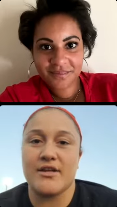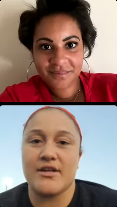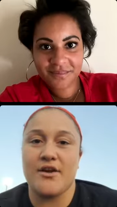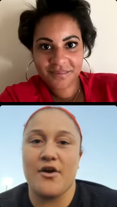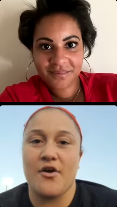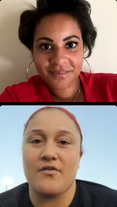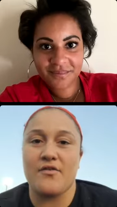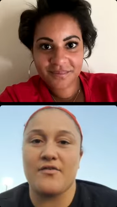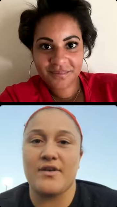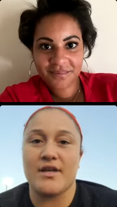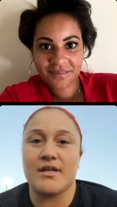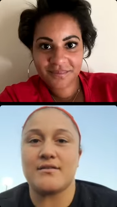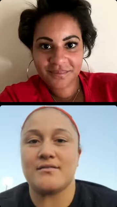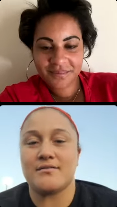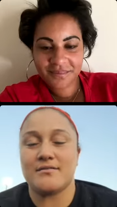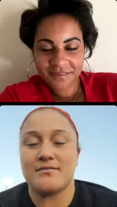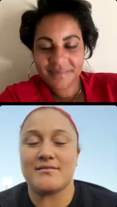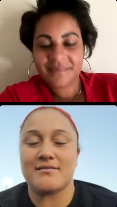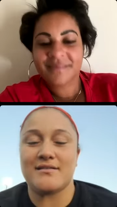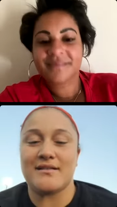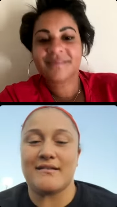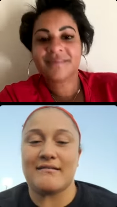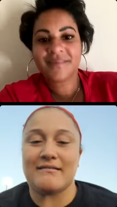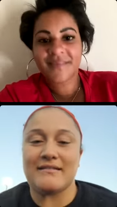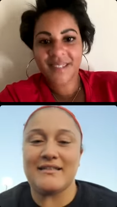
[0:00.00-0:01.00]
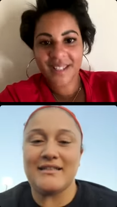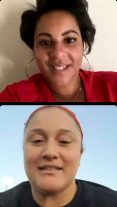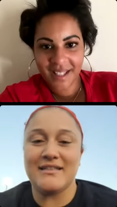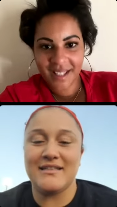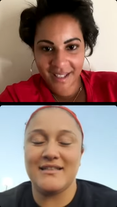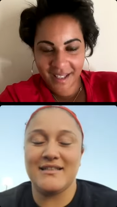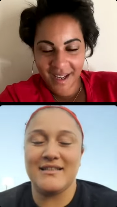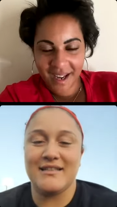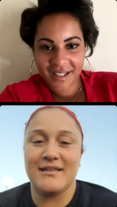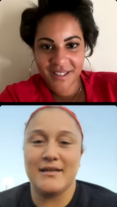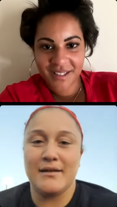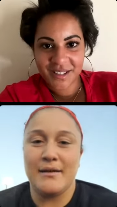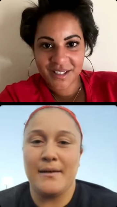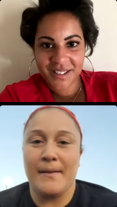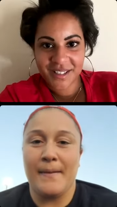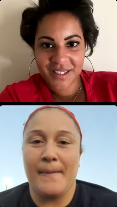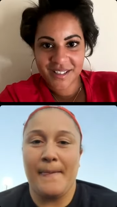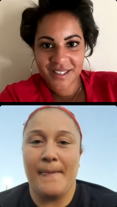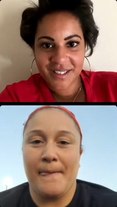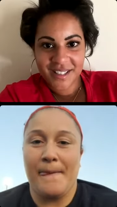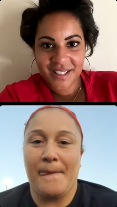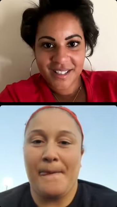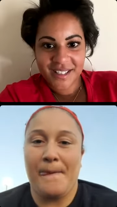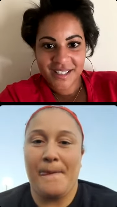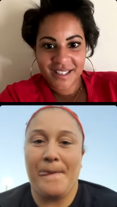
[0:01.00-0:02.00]
Speaker 1: COVID so gotcha,
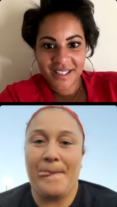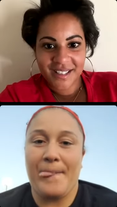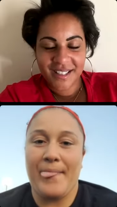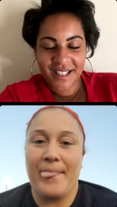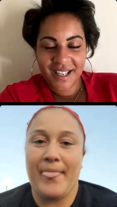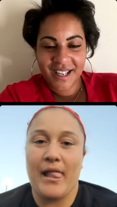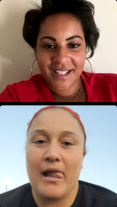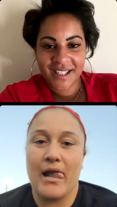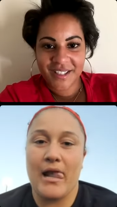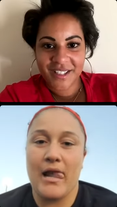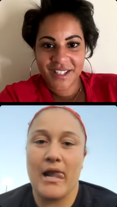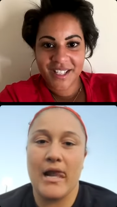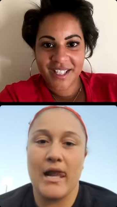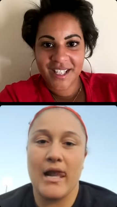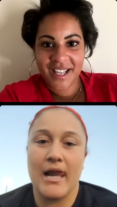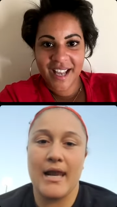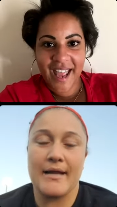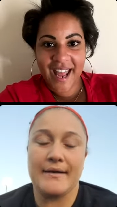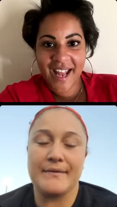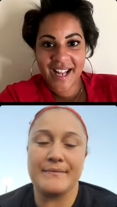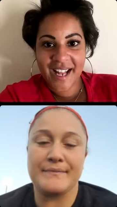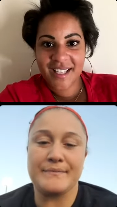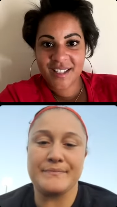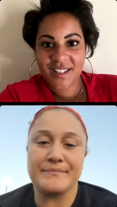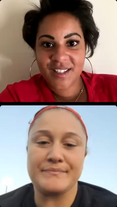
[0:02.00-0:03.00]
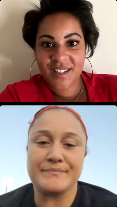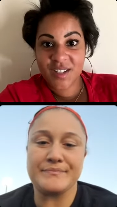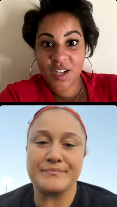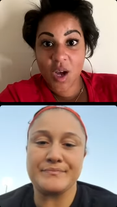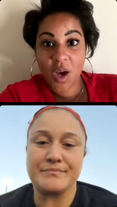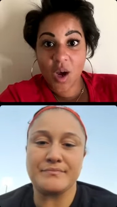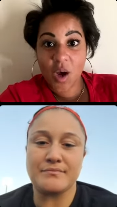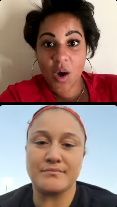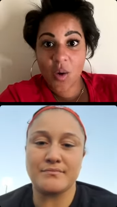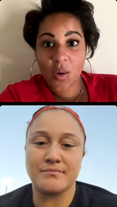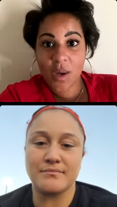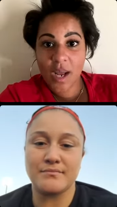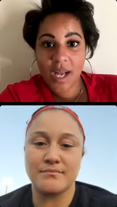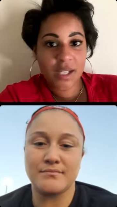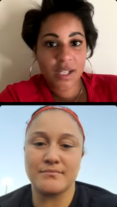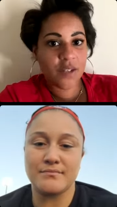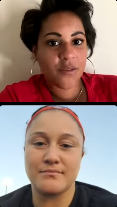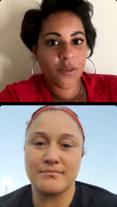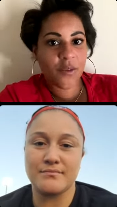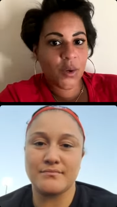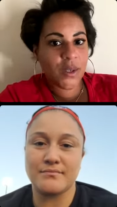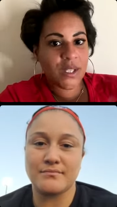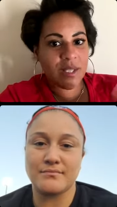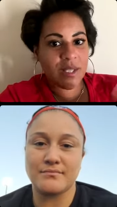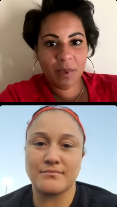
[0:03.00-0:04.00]
Speaker 2: gotcha. And so, and you've
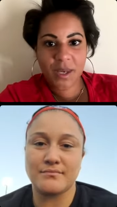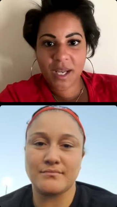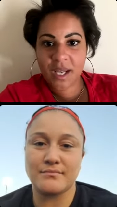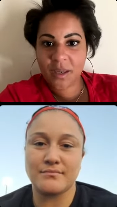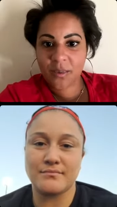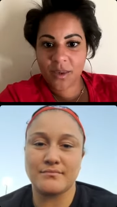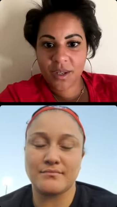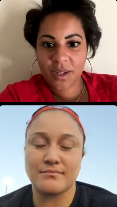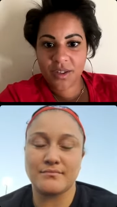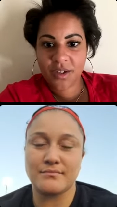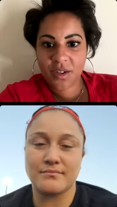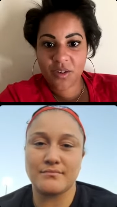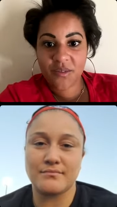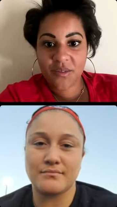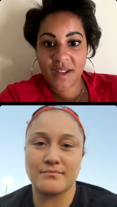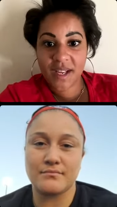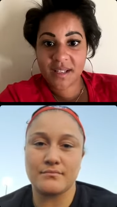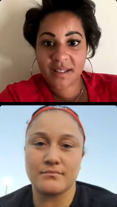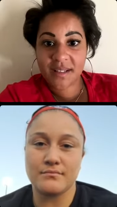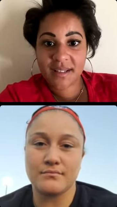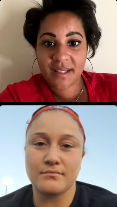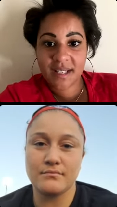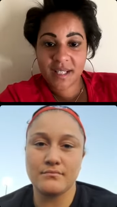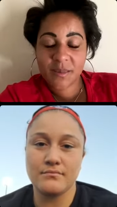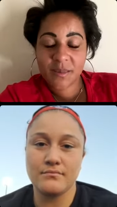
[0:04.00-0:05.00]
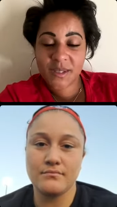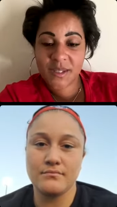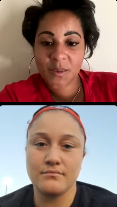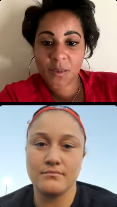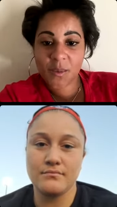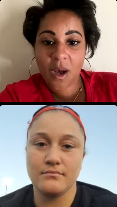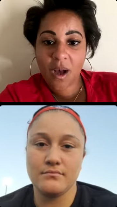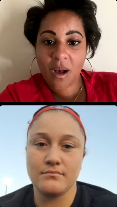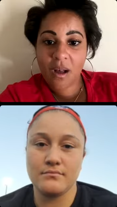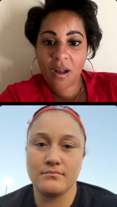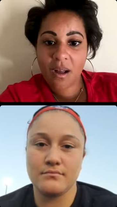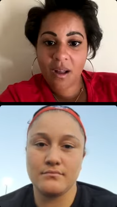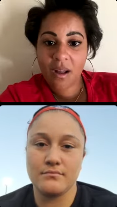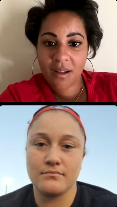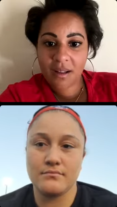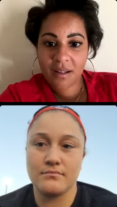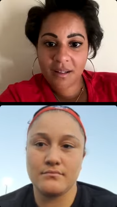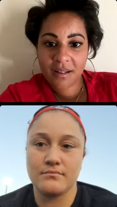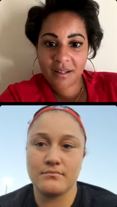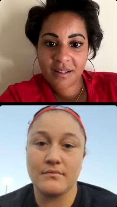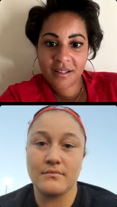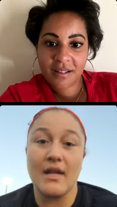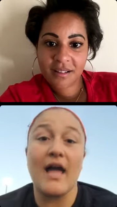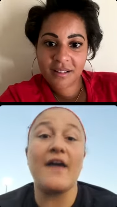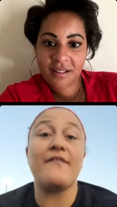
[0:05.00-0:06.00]
always played with your Vegas teams as well.
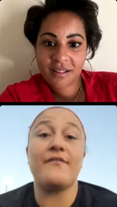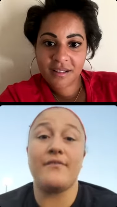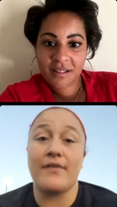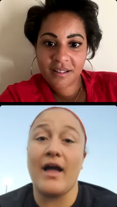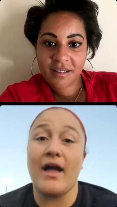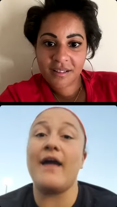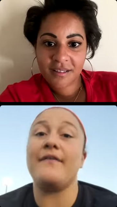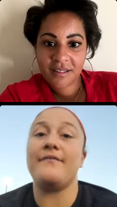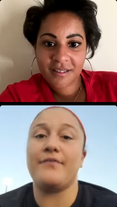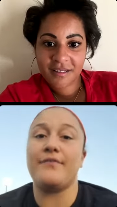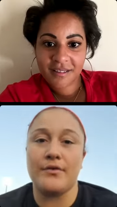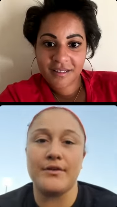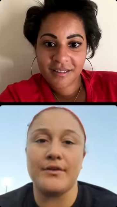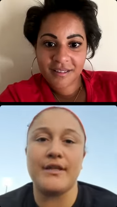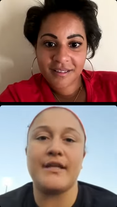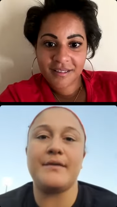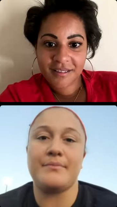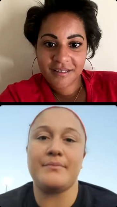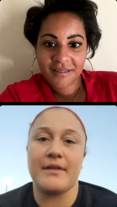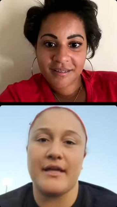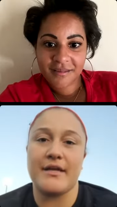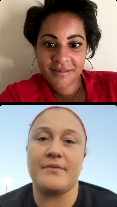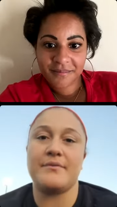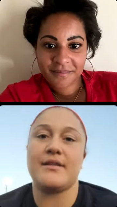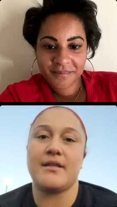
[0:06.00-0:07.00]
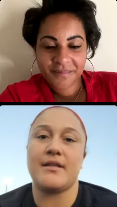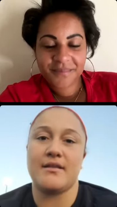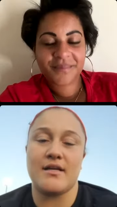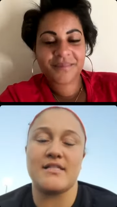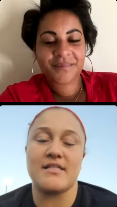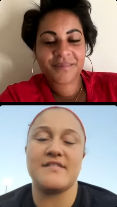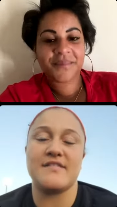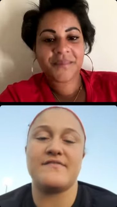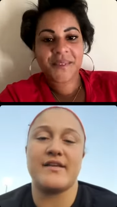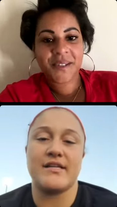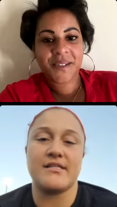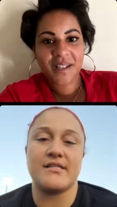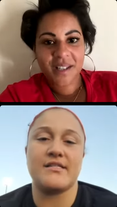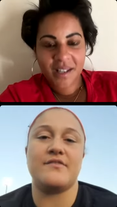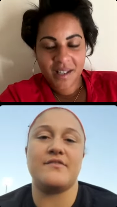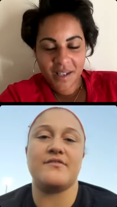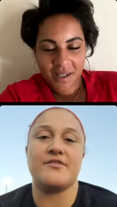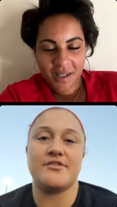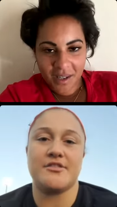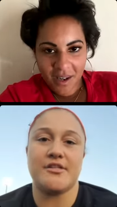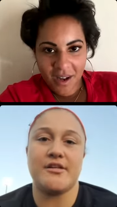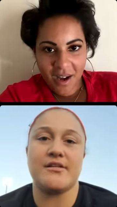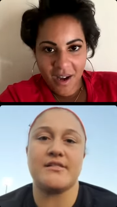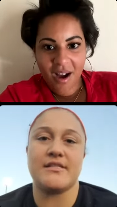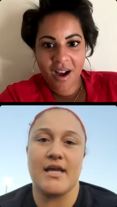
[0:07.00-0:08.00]
Speaker 1: I've, I've only played with the Las Vegas Silver
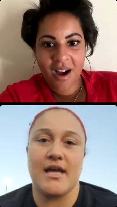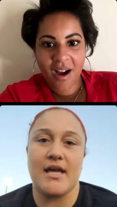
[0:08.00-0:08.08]
Stars,